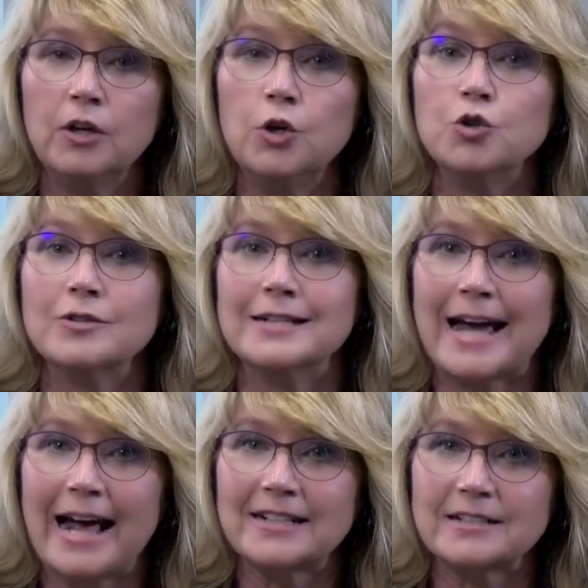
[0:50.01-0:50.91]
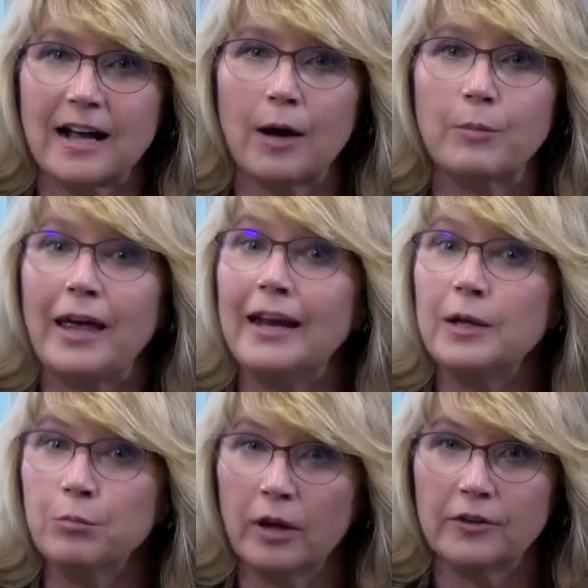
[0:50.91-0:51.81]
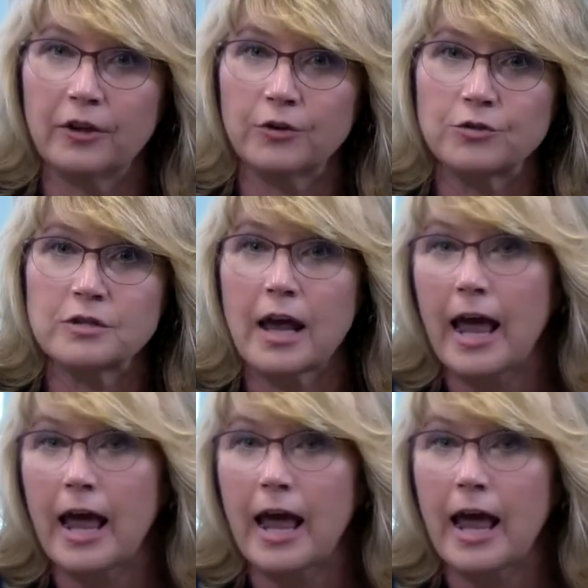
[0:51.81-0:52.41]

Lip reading: You should not stop any blood thinners,